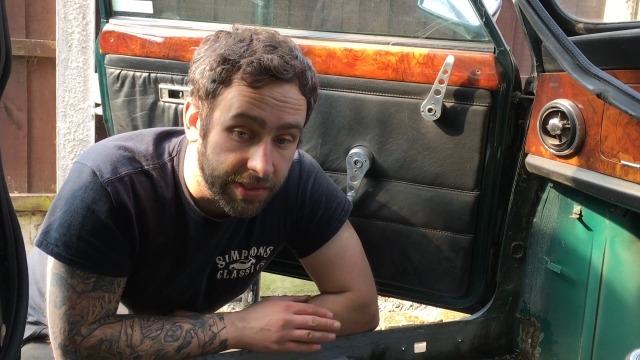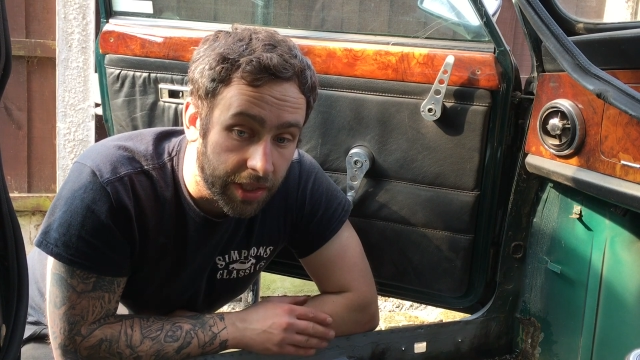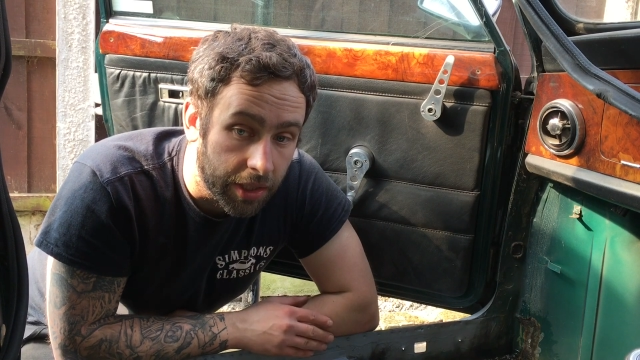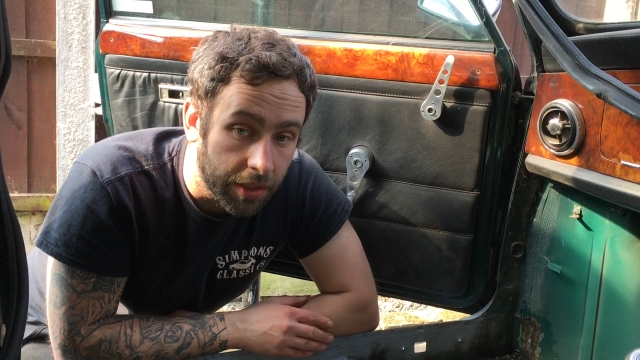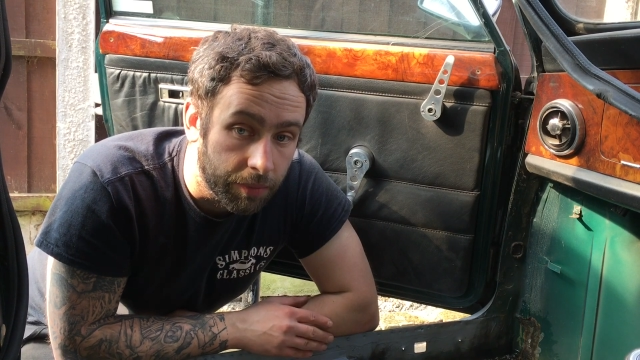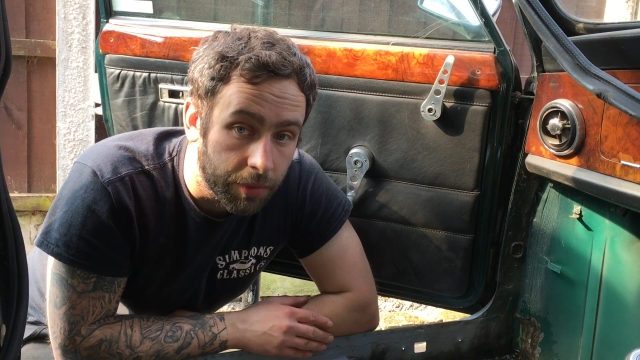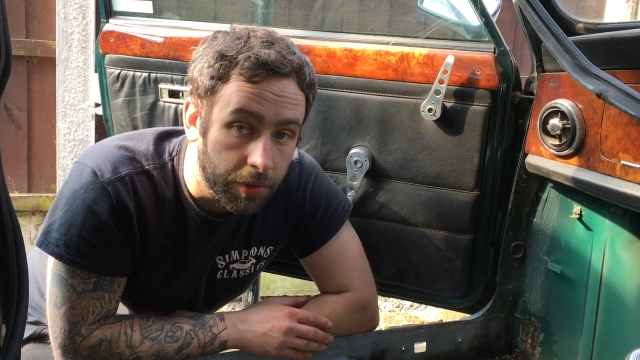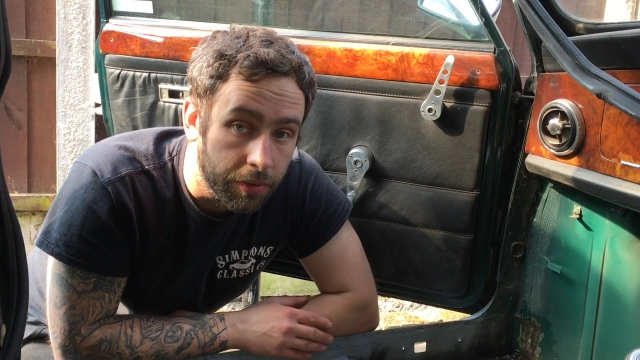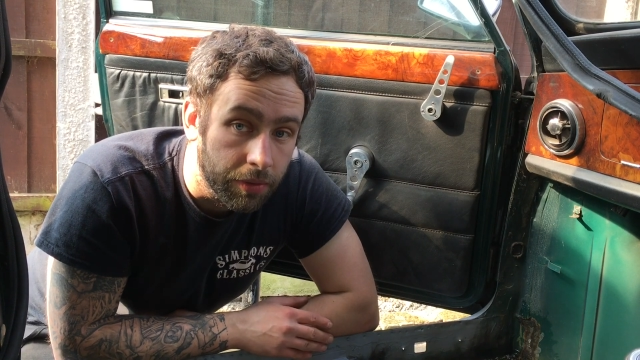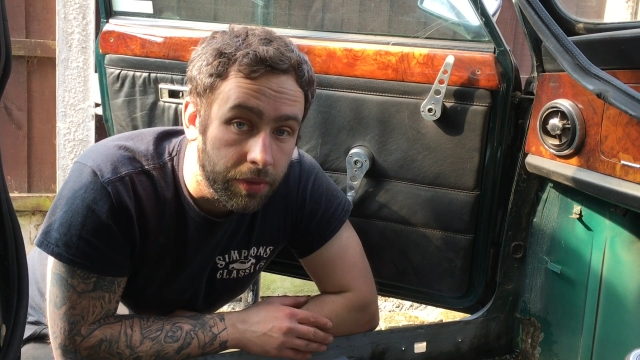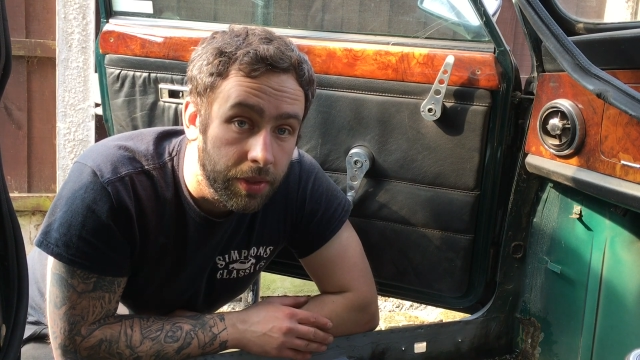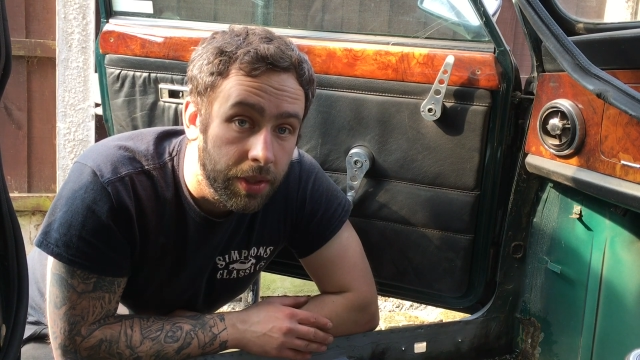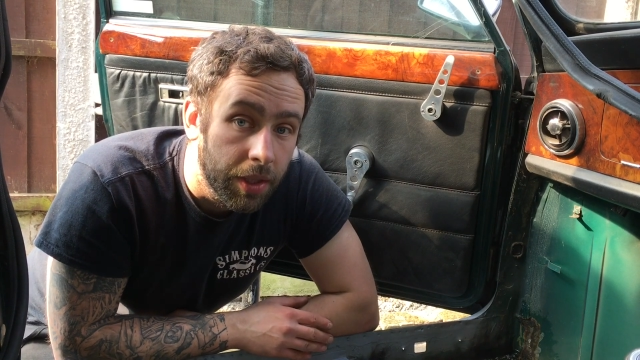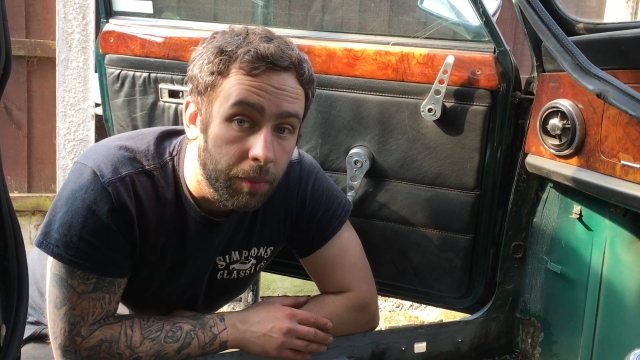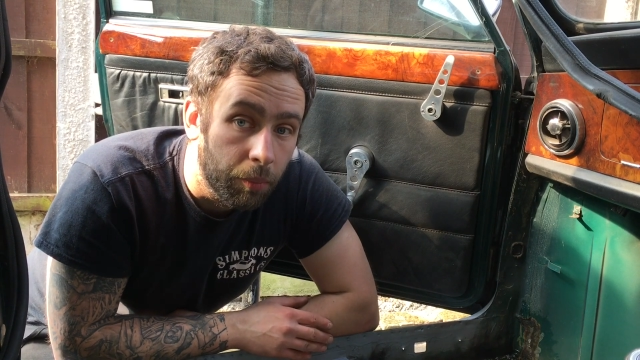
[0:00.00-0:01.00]
car
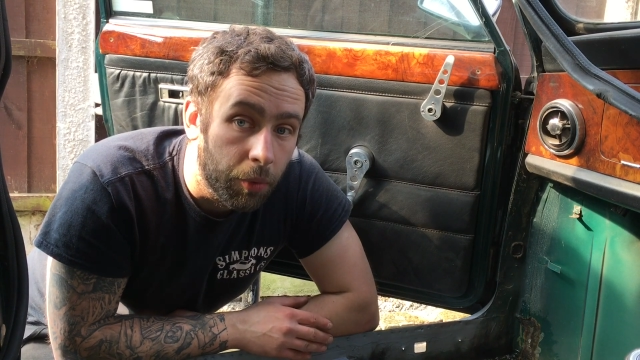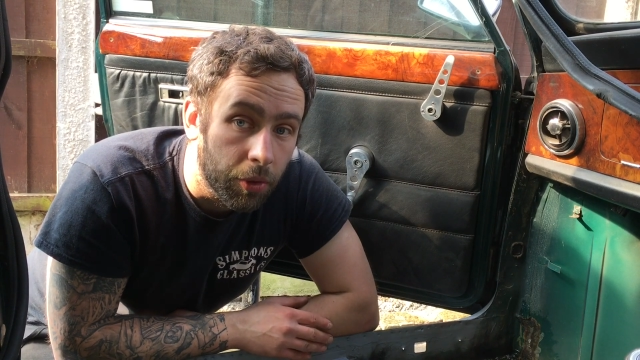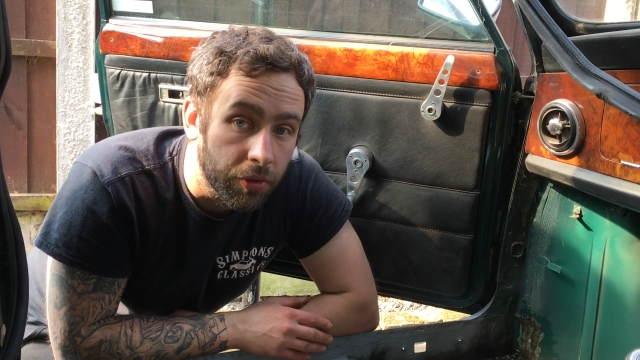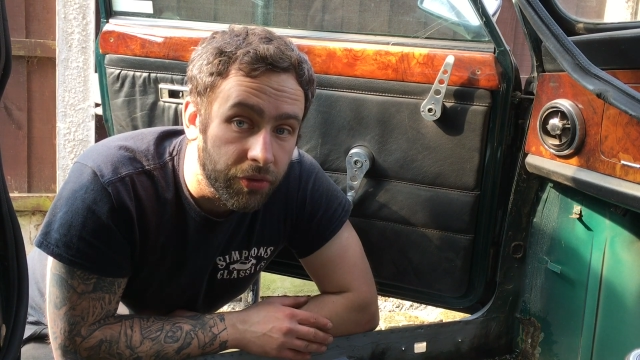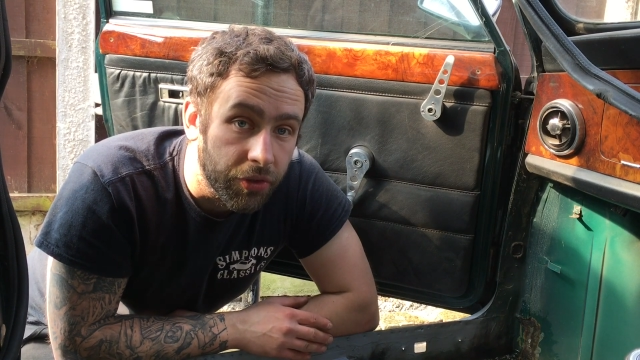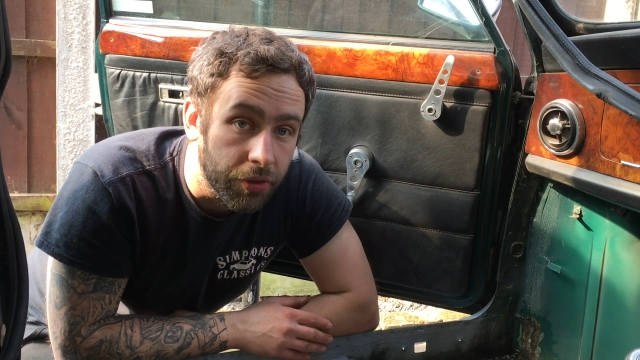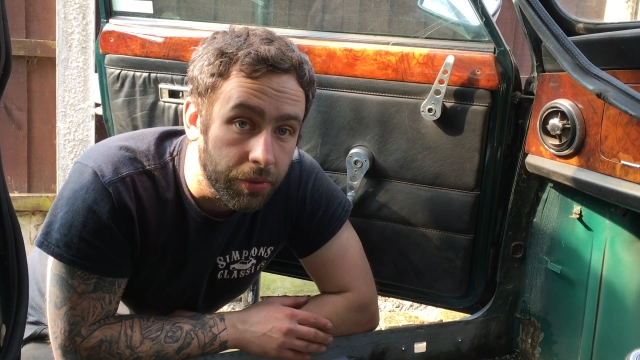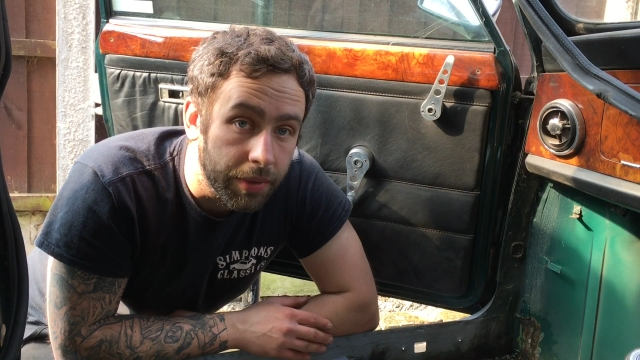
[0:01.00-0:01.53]
more so,